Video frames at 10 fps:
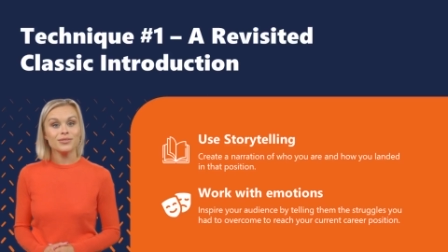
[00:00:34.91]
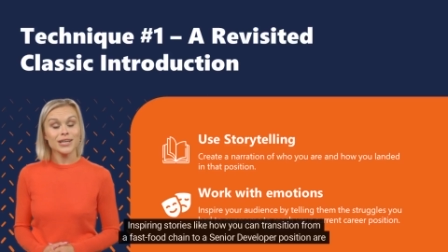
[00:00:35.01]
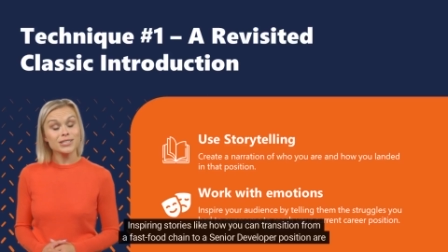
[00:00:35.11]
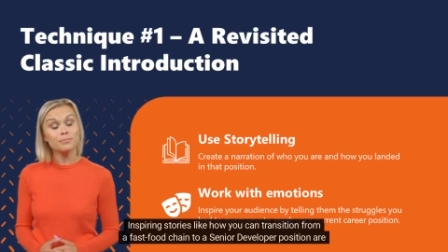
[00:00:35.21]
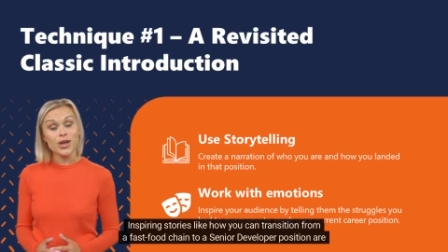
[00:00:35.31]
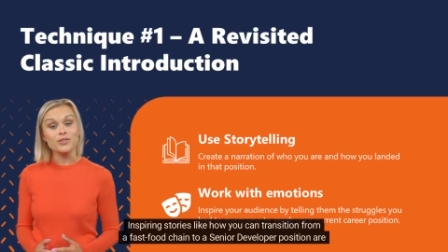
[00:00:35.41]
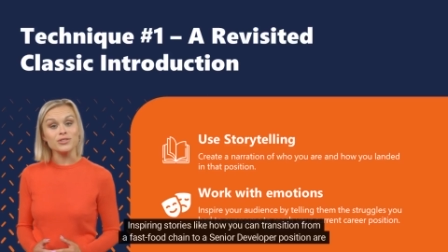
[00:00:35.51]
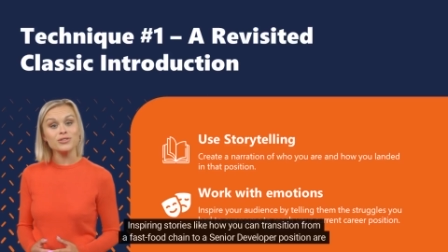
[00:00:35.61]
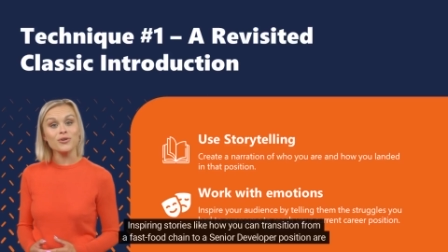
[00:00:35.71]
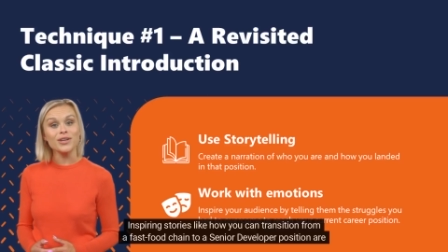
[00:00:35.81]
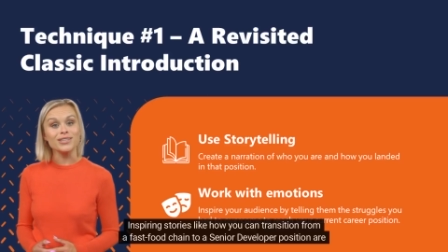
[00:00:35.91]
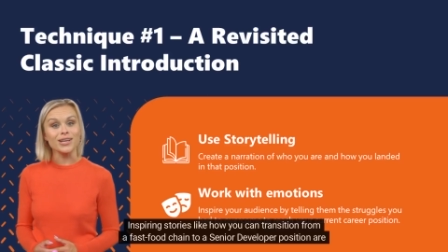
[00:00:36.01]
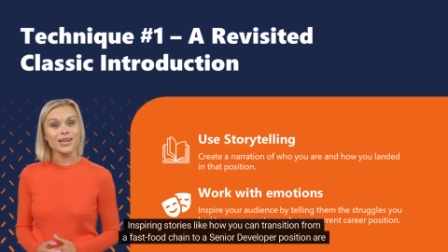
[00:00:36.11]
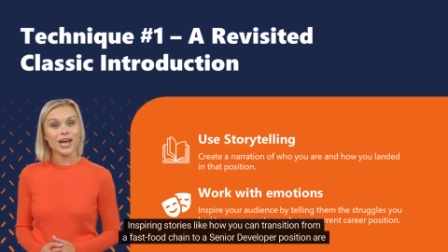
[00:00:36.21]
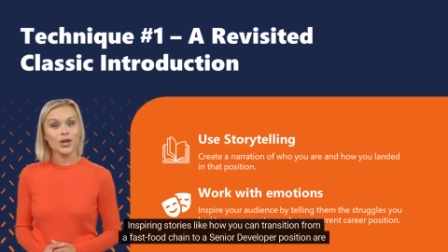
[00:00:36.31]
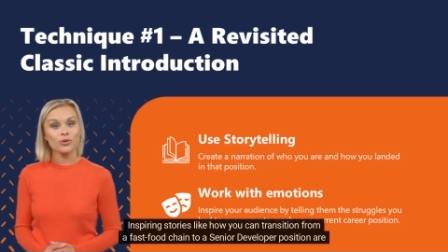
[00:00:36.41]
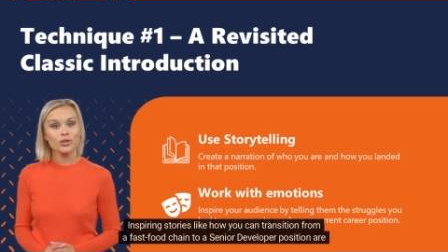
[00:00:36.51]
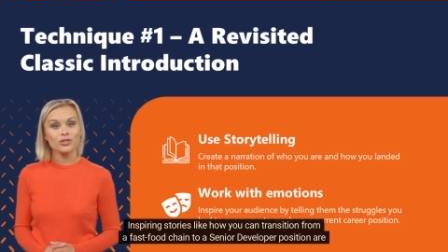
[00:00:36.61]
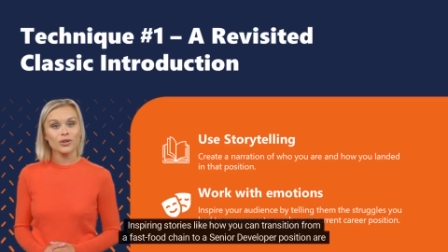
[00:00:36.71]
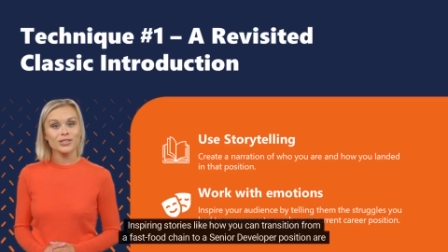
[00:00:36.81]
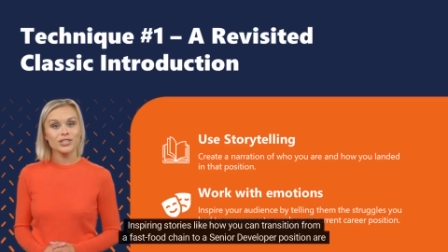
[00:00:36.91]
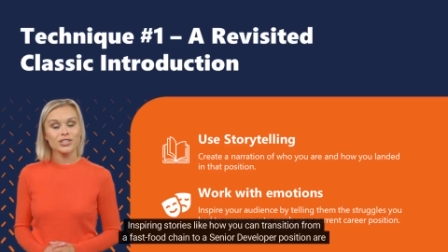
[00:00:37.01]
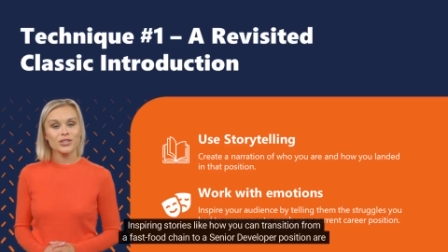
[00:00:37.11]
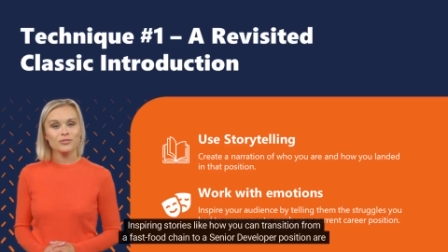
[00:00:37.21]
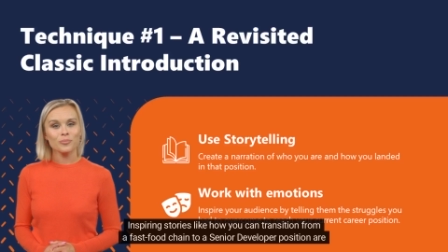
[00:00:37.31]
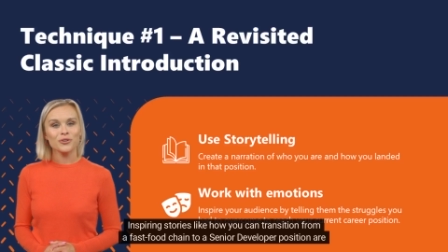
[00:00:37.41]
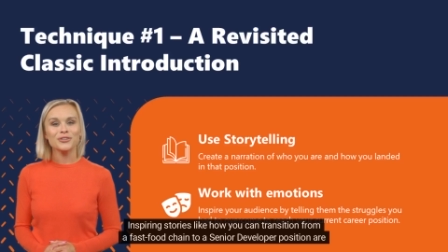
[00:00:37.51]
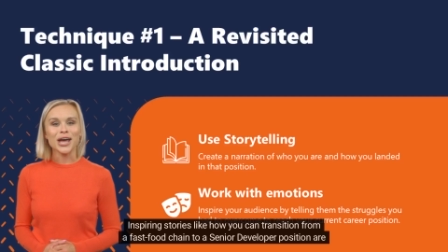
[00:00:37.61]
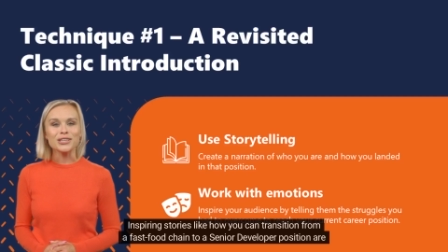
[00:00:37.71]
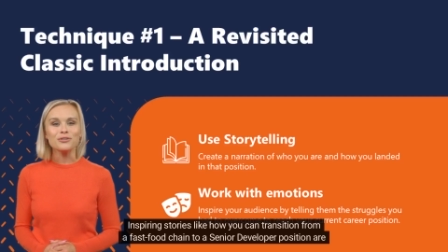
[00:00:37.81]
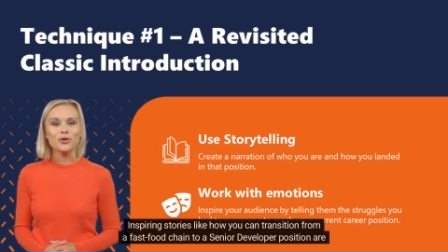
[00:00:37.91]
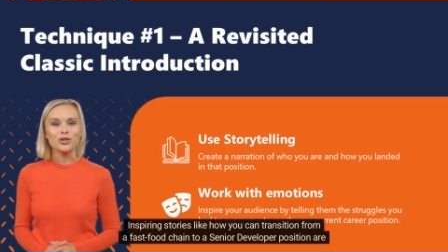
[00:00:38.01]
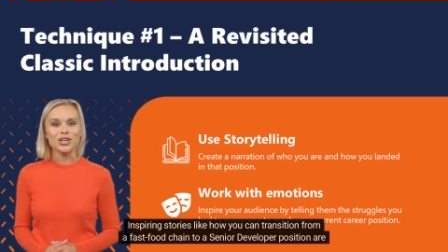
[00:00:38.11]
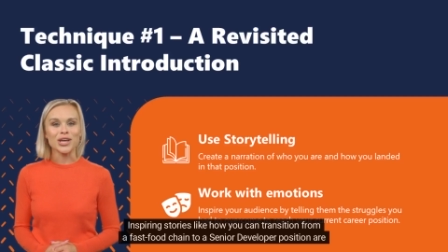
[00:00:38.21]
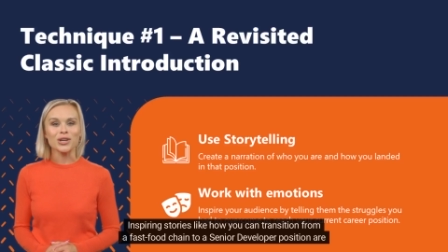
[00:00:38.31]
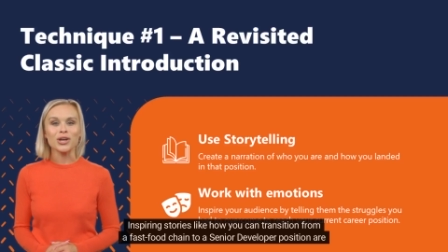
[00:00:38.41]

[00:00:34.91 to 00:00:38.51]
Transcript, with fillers: Inspiring stories like how you can transition from a fast food chain